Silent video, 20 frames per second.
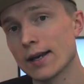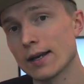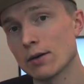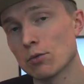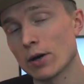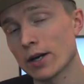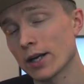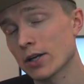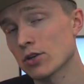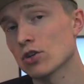
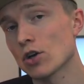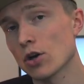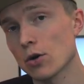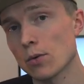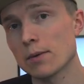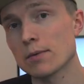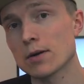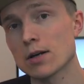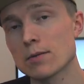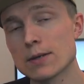when I
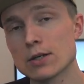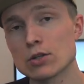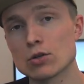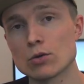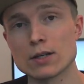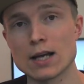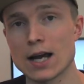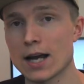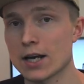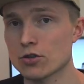know I'm going to be
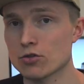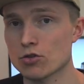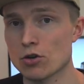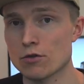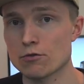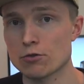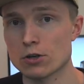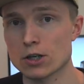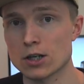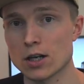doing astro
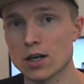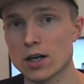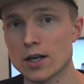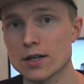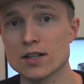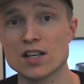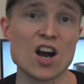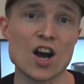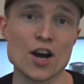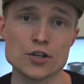for a
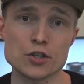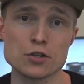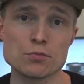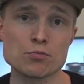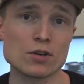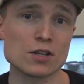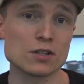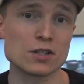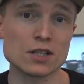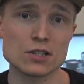client, I just
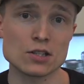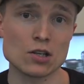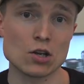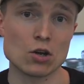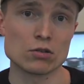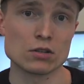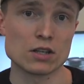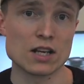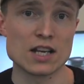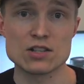bring this
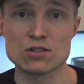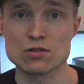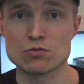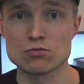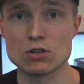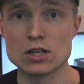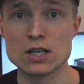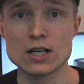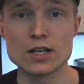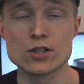along. It's
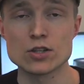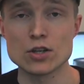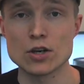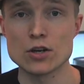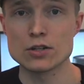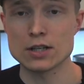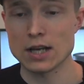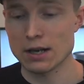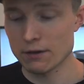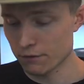really
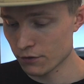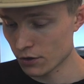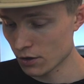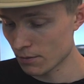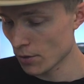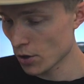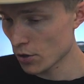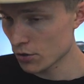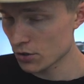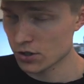good, and for the
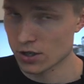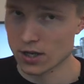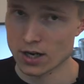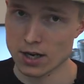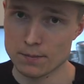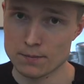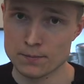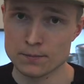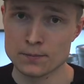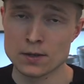most
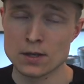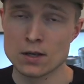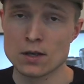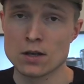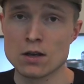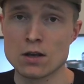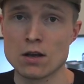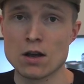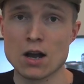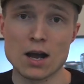time
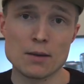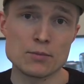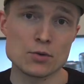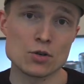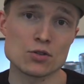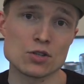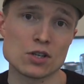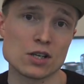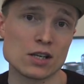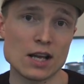I'm
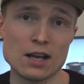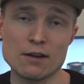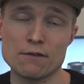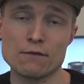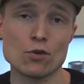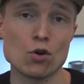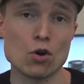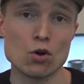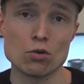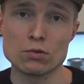using an
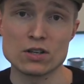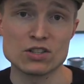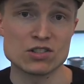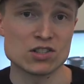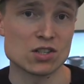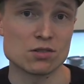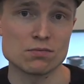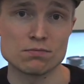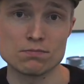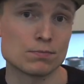f4,
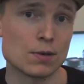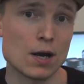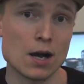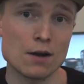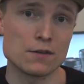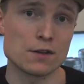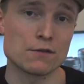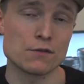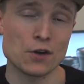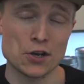which is
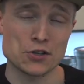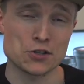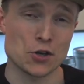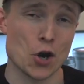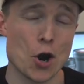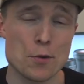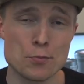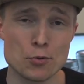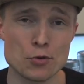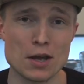perfectly fine. So I
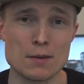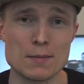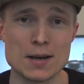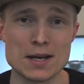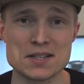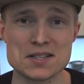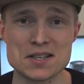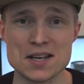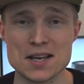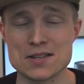hope all that
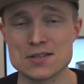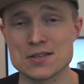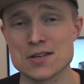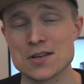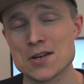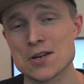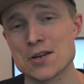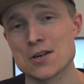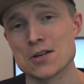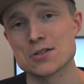made sense.
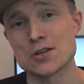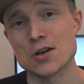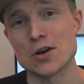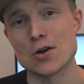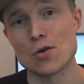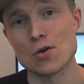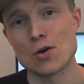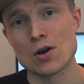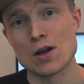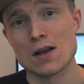
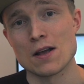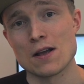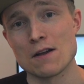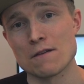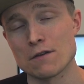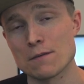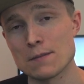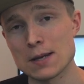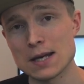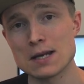So
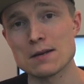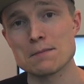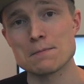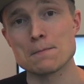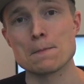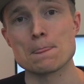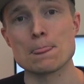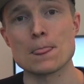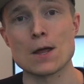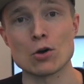for me,
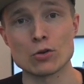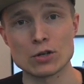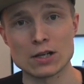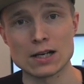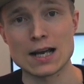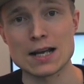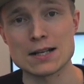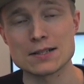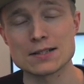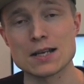on a
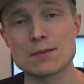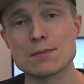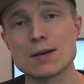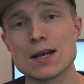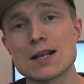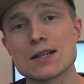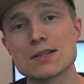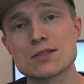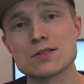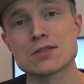landscape
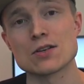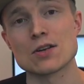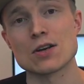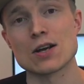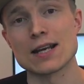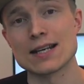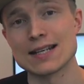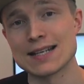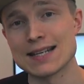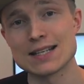lens,
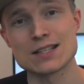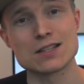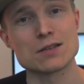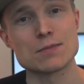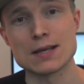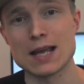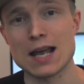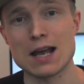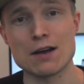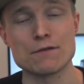it needs to
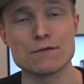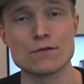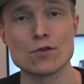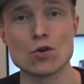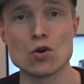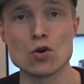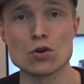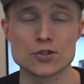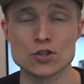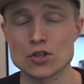be
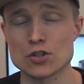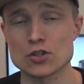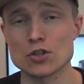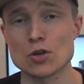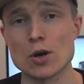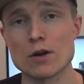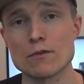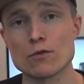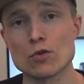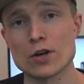f4 just
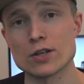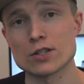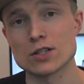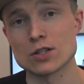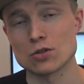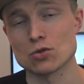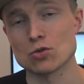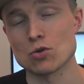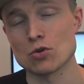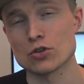so I avoid
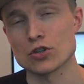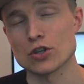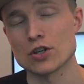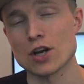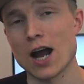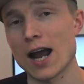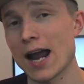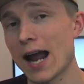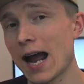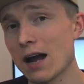distortion.
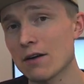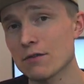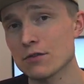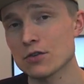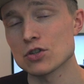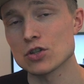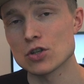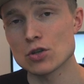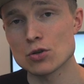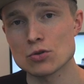I
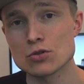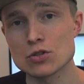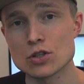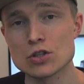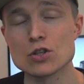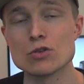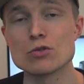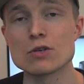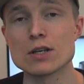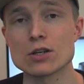haven't used the
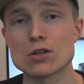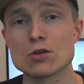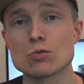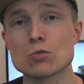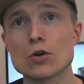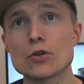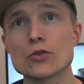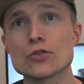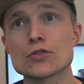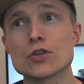new Nikon
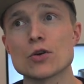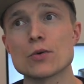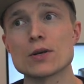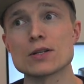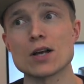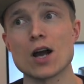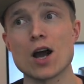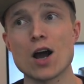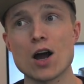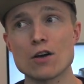one, so
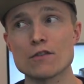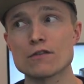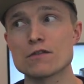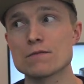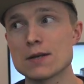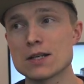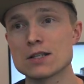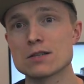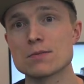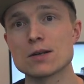it's hard for
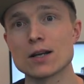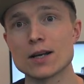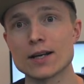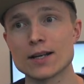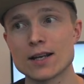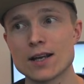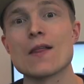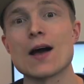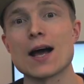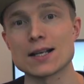me to be
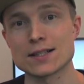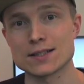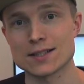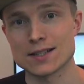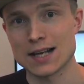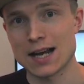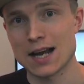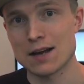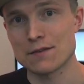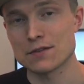like, that's
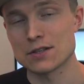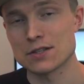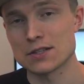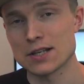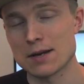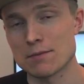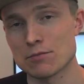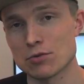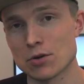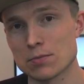gonna have the
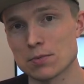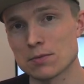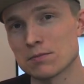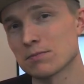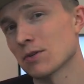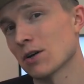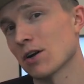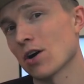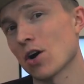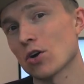same problem.
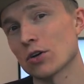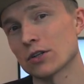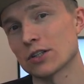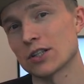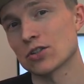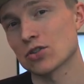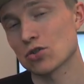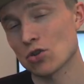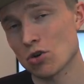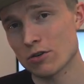But
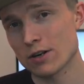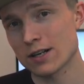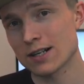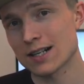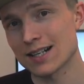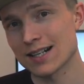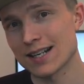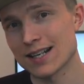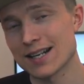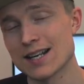
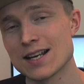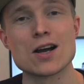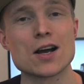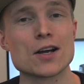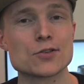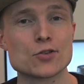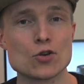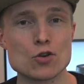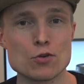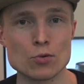historically, a
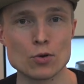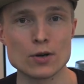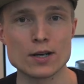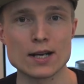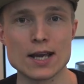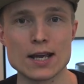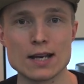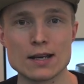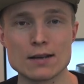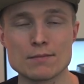
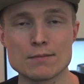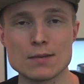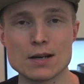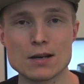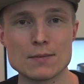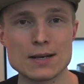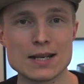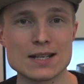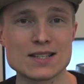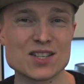2.8mm,
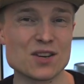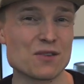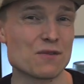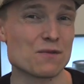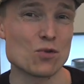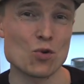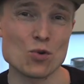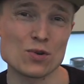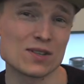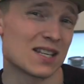
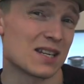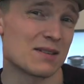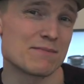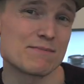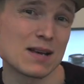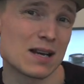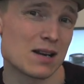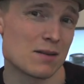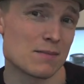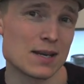
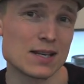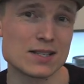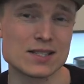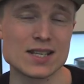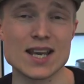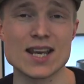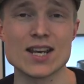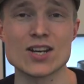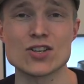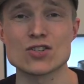
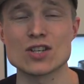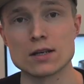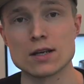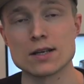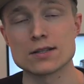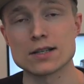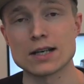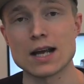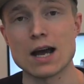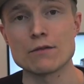14mm-ish
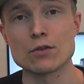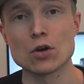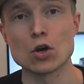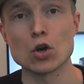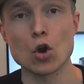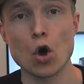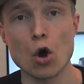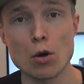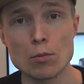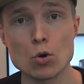is gonna have a
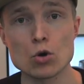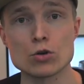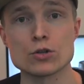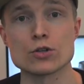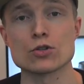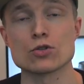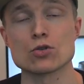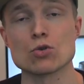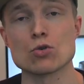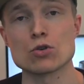lot more
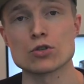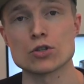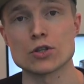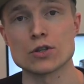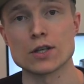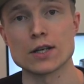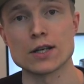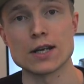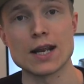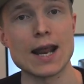
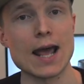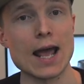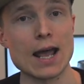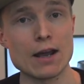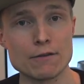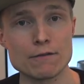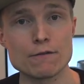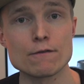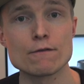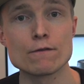distortion than an
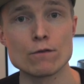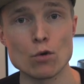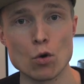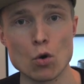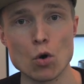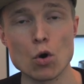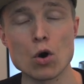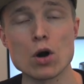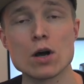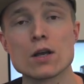
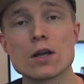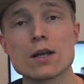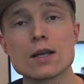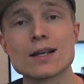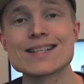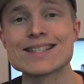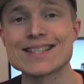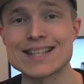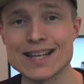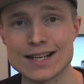f4
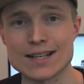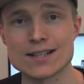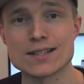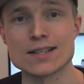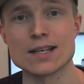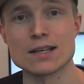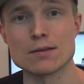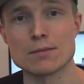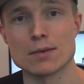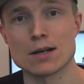
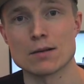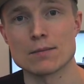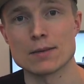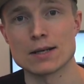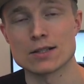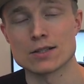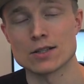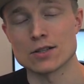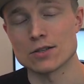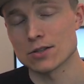
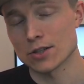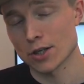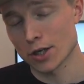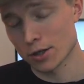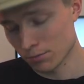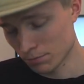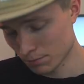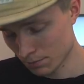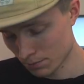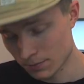16mm.
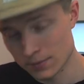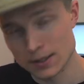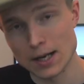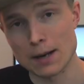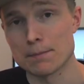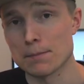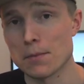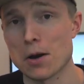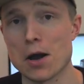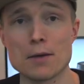So
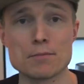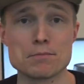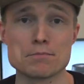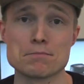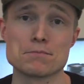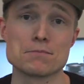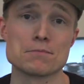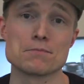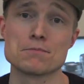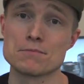yep, I'm
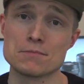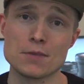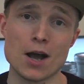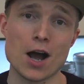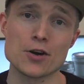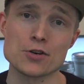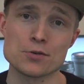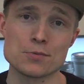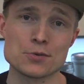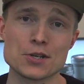
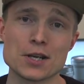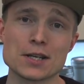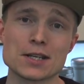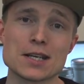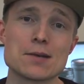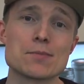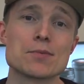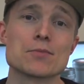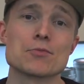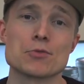100%
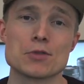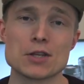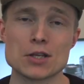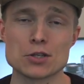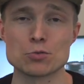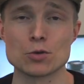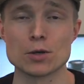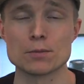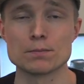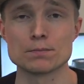keeping with
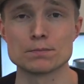this one.